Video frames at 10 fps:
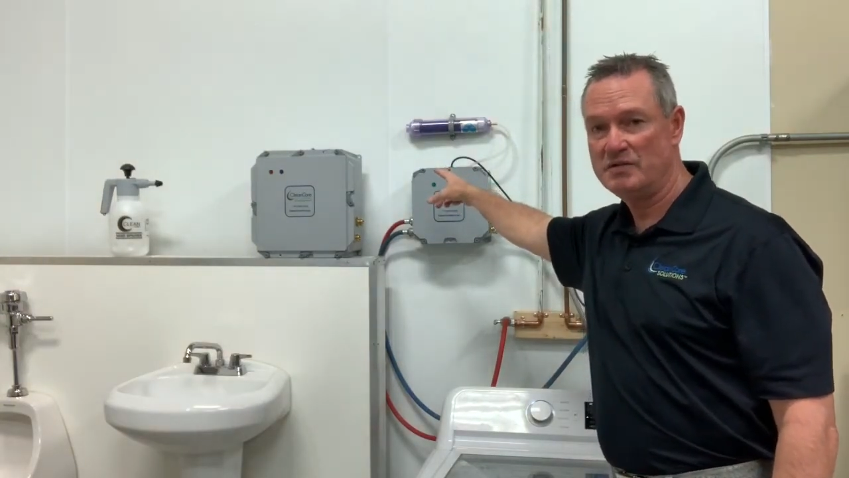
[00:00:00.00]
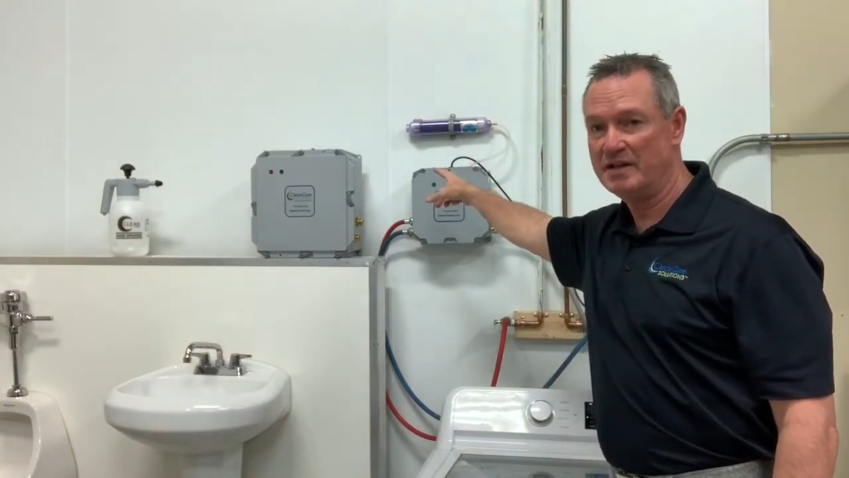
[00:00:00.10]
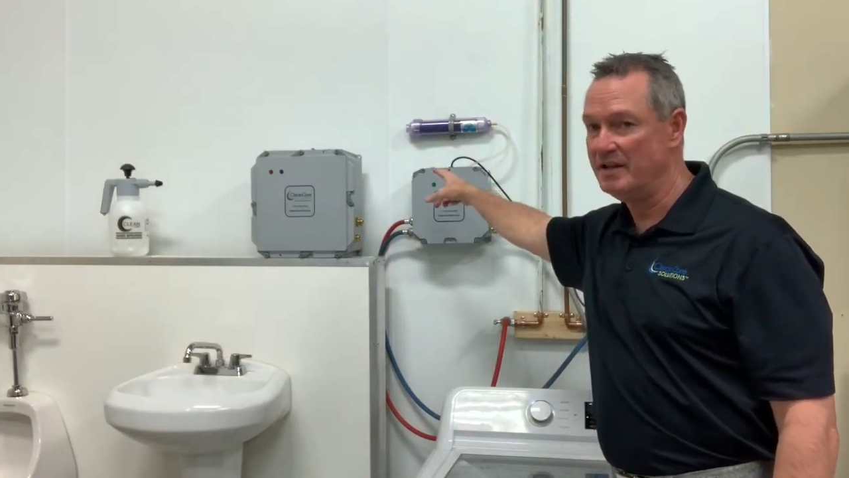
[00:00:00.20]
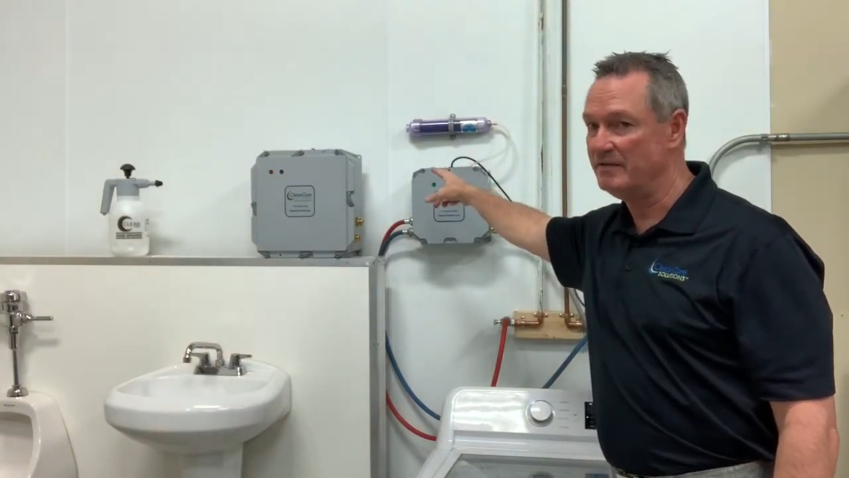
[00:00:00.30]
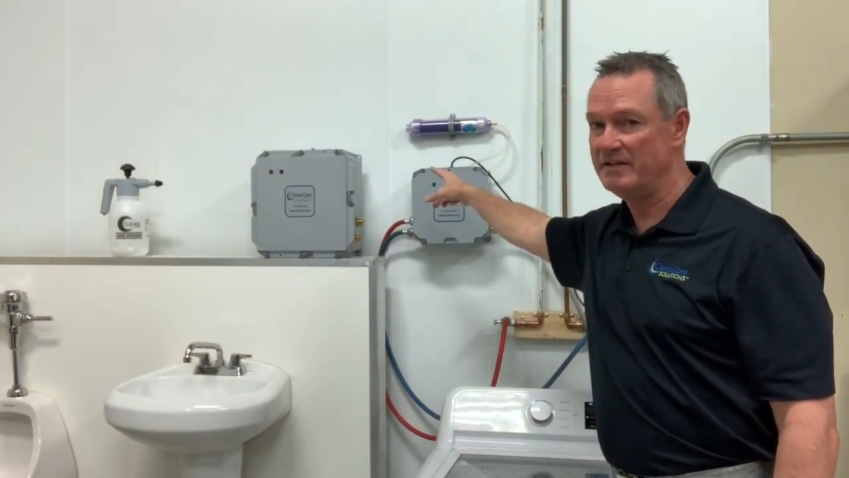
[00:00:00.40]

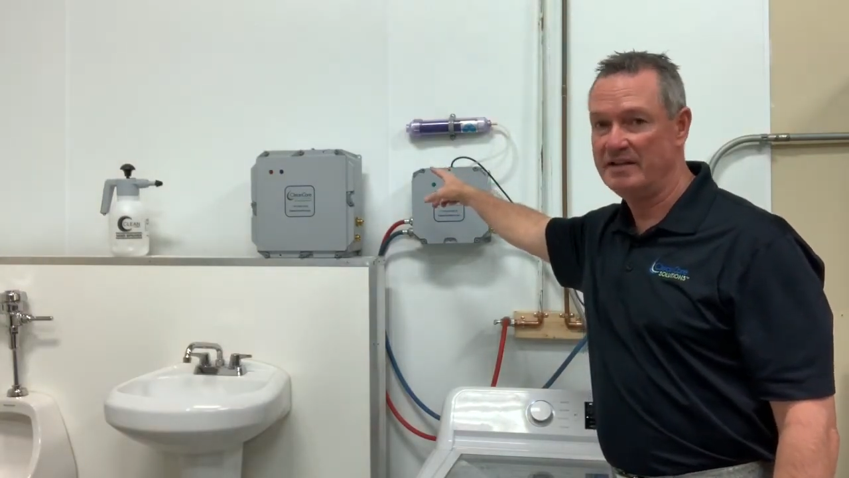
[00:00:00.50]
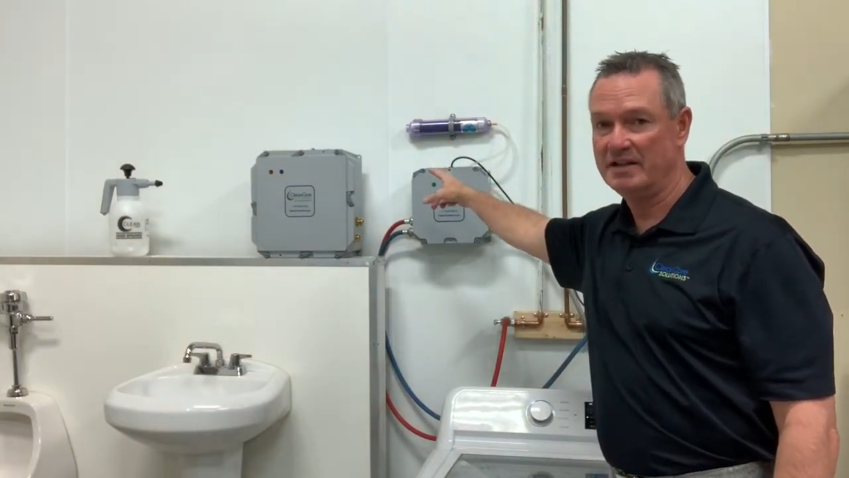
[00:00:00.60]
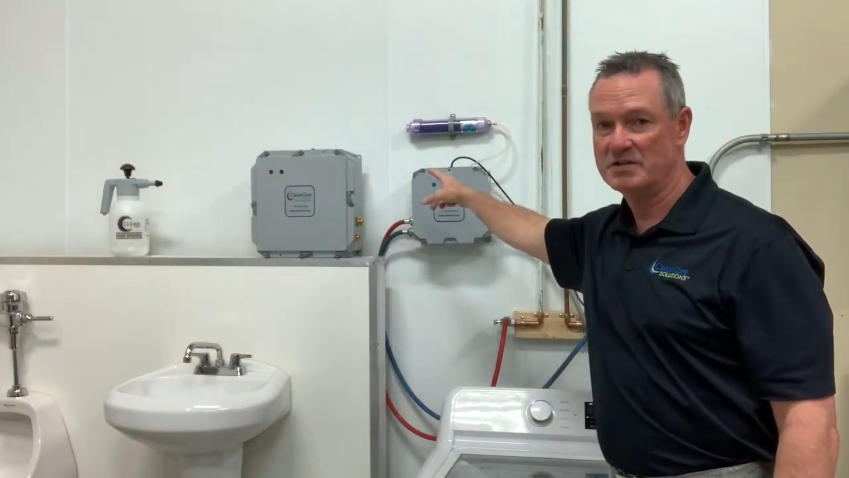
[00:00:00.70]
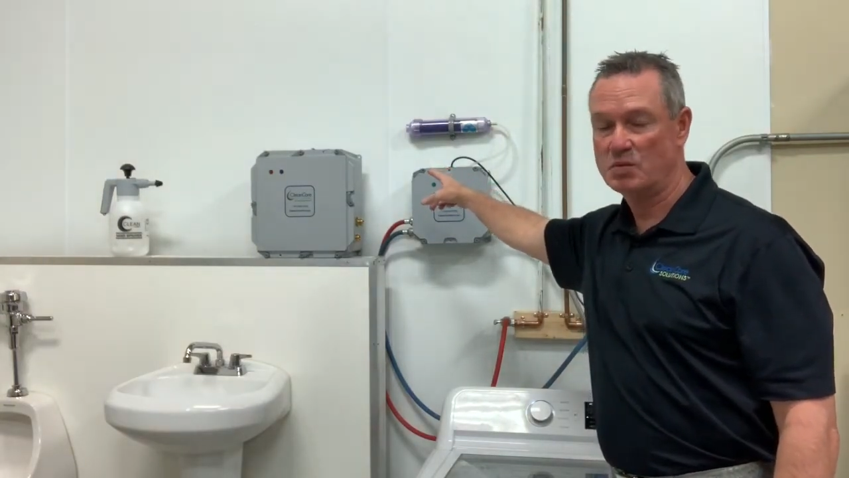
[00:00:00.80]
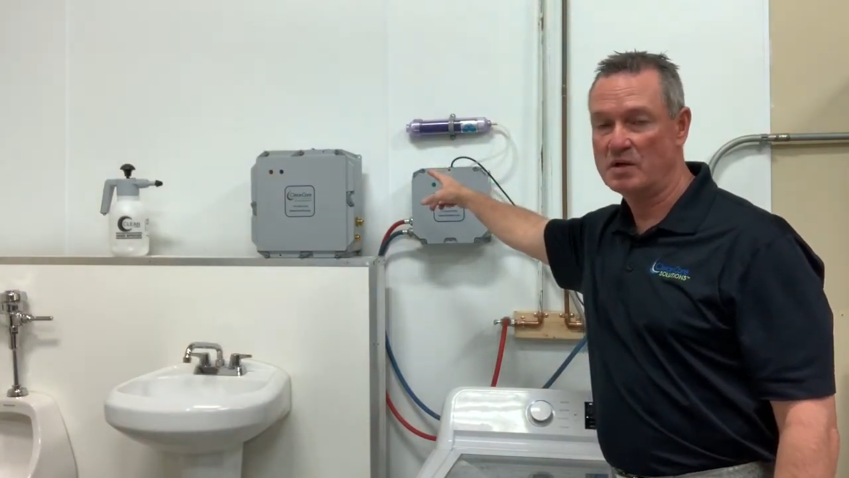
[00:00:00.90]
that everything
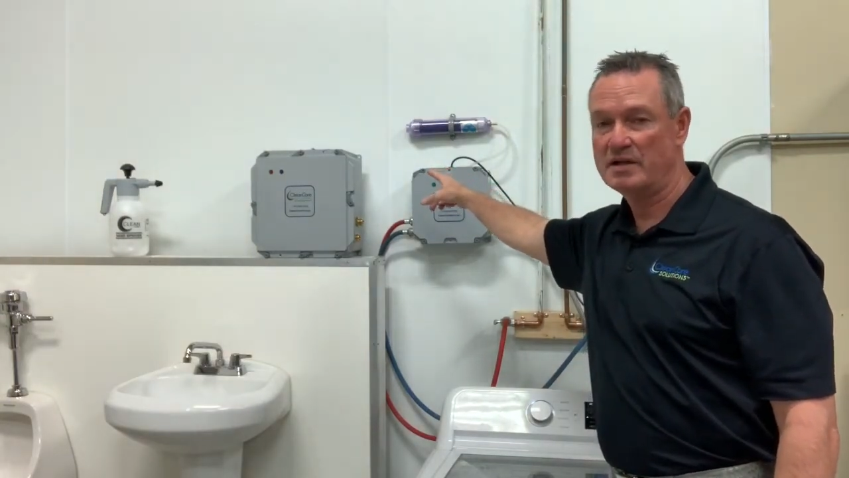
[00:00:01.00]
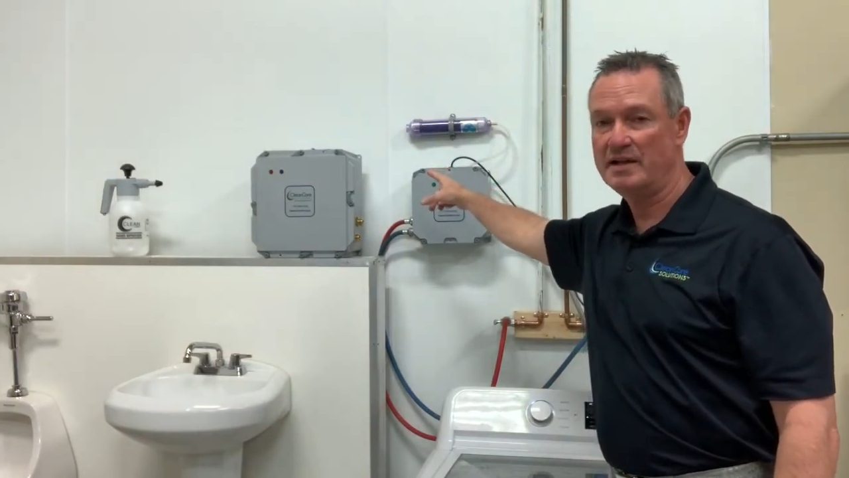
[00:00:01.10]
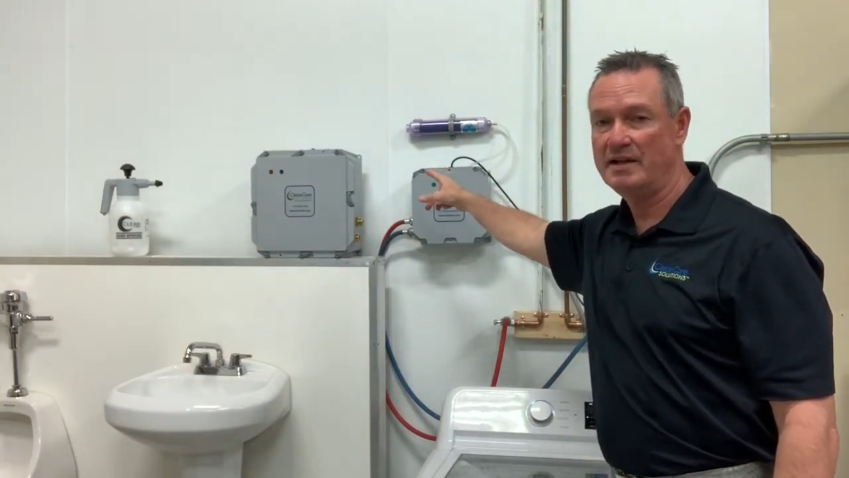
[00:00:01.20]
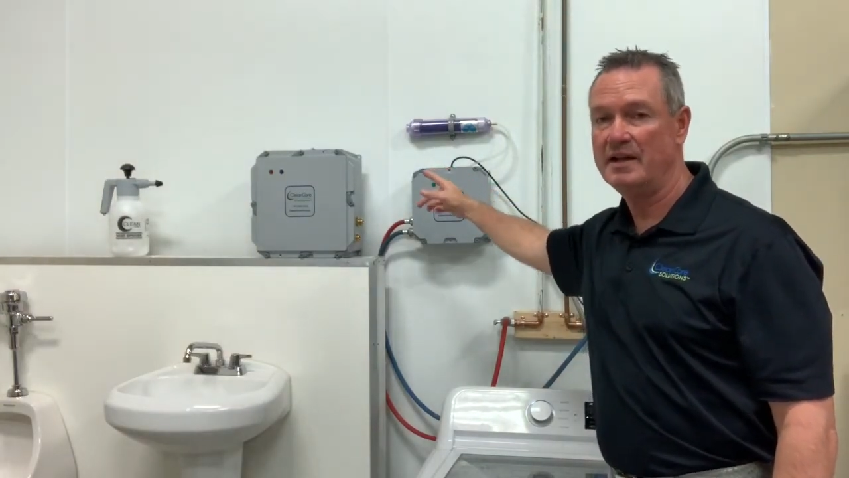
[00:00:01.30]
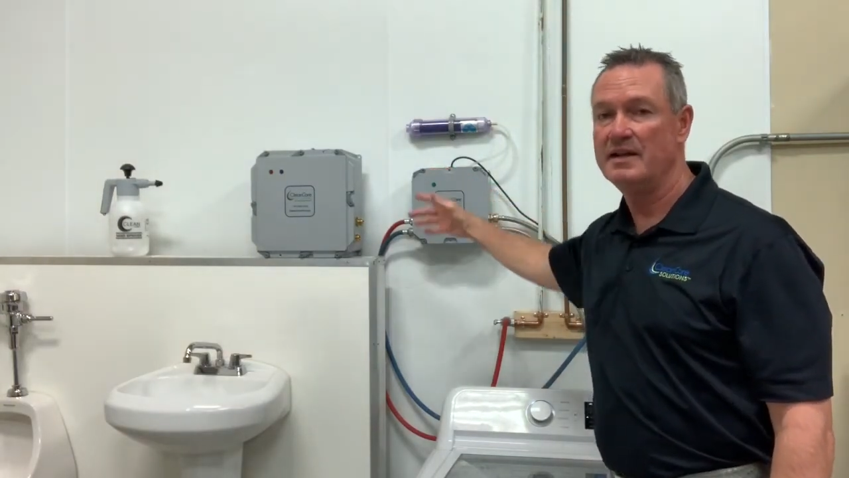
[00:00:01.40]
is
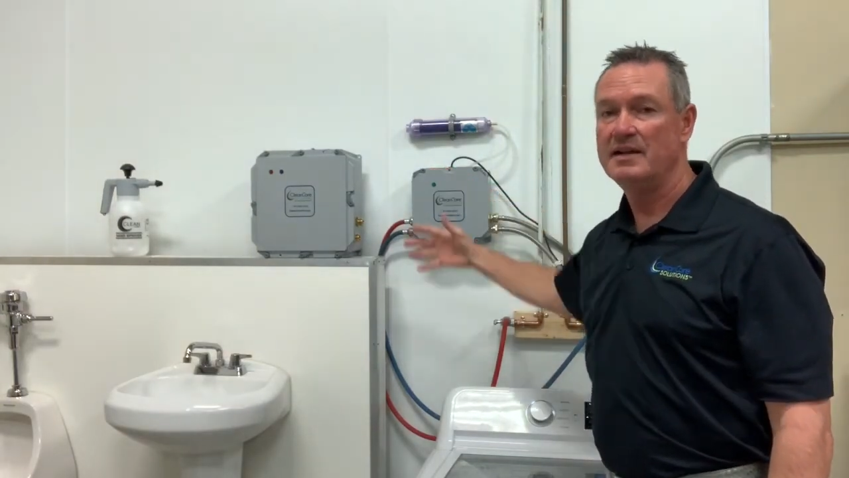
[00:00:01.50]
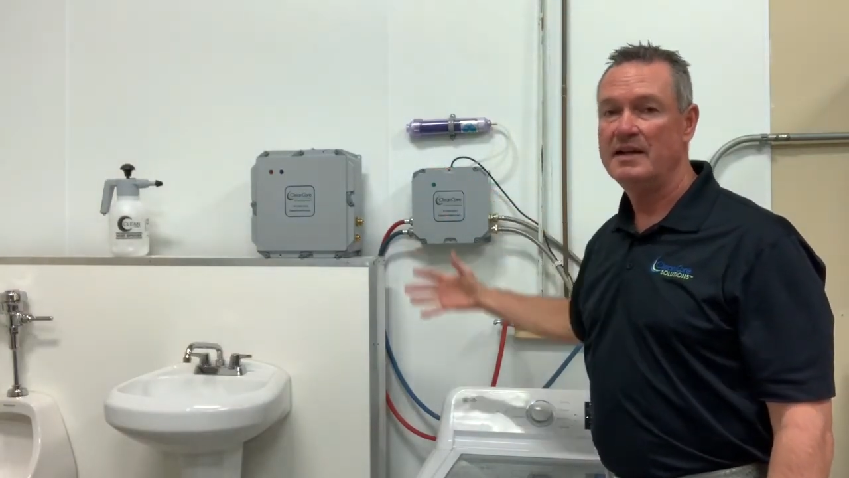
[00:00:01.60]
working